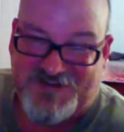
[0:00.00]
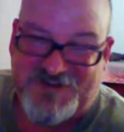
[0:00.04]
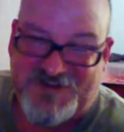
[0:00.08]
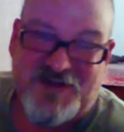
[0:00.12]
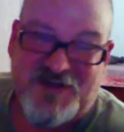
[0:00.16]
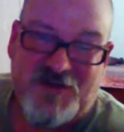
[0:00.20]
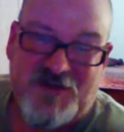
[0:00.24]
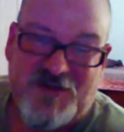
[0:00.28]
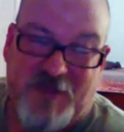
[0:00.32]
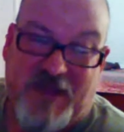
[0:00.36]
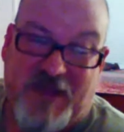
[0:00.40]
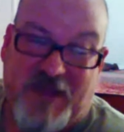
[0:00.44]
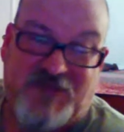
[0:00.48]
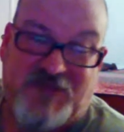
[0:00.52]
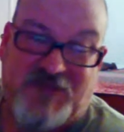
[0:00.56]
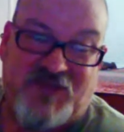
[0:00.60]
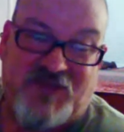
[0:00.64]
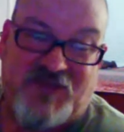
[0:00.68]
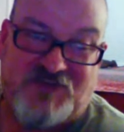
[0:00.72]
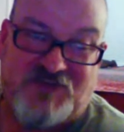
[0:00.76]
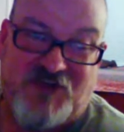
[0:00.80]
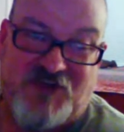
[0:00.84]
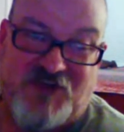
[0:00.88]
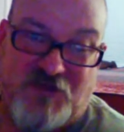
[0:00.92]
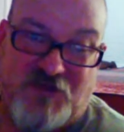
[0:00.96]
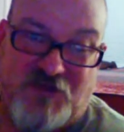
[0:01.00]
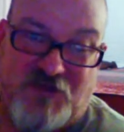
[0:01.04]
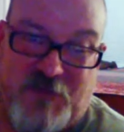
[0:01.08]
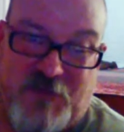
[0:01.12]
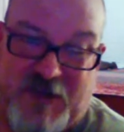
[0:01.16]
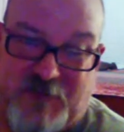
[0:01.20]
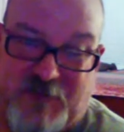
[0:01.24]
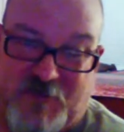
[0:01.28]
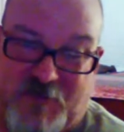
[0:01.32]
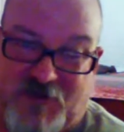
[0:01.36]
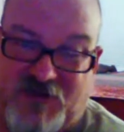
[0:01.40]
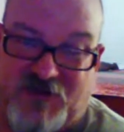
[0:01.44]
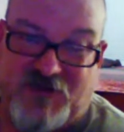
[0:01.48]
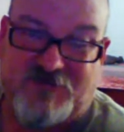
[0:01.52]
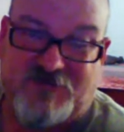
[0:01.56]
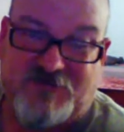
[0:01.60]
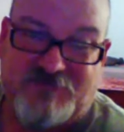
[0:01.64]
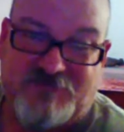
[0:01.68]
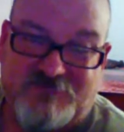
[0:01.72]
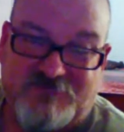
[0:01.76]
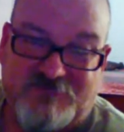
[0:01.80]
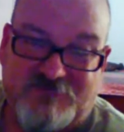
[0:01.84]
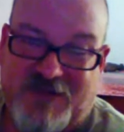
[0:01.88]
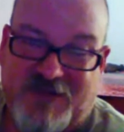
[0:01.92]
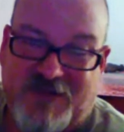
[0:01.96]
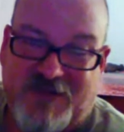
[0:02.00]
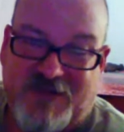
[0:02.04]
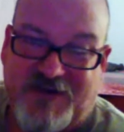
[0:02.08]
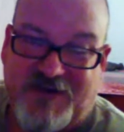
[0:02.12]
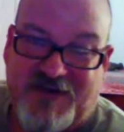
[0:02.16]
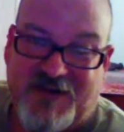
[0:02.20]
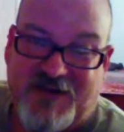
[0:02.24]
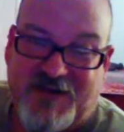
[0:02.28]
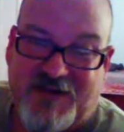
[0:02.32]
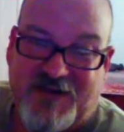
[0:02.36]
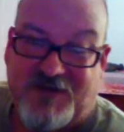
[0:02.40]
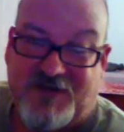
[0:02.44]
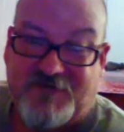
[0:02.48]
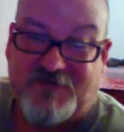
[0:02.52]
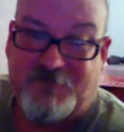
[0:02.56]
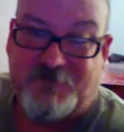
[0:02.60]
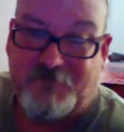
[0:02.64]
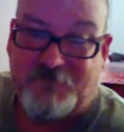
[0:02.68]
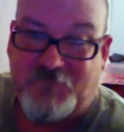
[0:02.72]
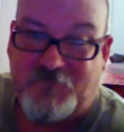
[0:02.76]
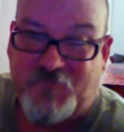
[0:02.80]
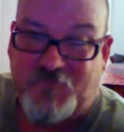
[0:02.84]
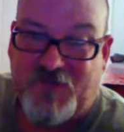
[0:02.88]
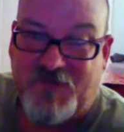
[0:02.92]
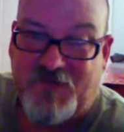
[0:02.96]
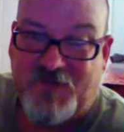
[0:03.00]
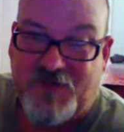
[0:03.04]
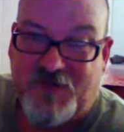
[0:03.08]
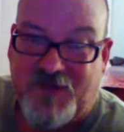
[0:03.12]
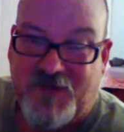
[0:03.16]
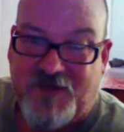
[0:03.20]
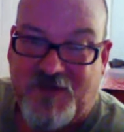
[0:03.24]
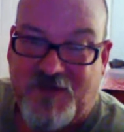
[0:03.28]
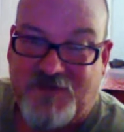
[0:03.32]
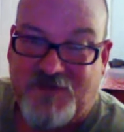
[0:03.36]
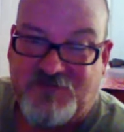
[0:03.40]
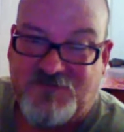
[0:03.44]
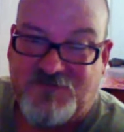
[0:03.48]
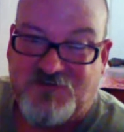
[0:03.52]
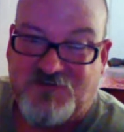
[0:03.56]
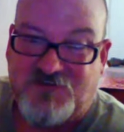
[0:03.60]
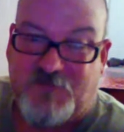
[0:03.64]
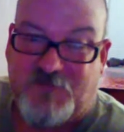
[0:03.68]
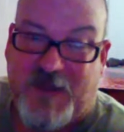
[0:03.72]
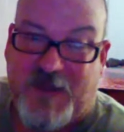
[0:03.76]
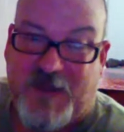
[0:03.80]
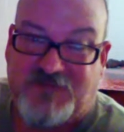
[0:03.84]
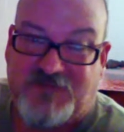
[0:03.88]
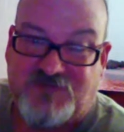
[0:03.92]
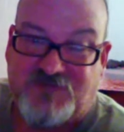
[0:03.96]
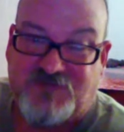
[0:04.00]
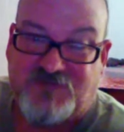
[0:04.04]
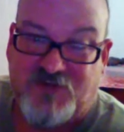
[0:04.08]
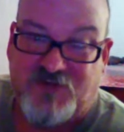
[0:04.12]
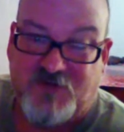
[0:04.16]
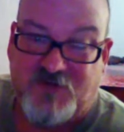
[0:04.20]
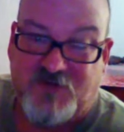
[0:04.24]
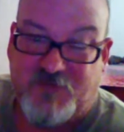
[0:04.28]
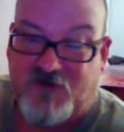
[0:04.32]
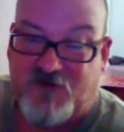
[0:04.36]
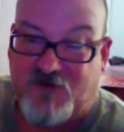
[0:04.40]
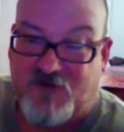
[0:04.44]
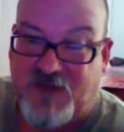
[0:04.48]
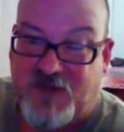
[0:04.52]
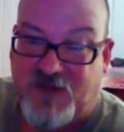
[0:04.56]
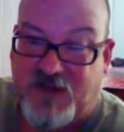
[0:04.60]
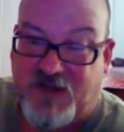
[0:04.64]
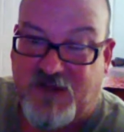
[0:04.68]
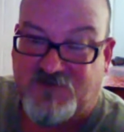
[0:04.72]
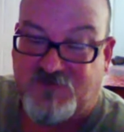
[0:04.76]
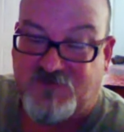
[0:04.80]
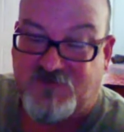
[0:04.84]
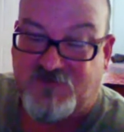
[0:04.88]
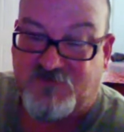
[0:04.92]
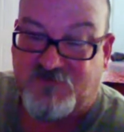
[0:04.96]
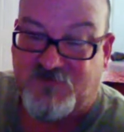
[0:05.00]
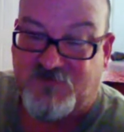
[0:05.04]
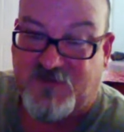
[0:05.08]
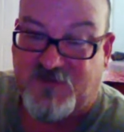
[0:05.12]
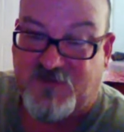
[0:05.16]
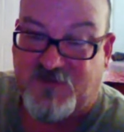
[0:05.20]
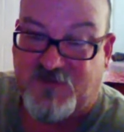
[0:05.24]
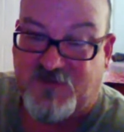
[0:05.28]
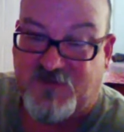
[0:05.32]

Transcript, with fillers: bad things to other people. And he, uh, dispatches them in all kinds of uh,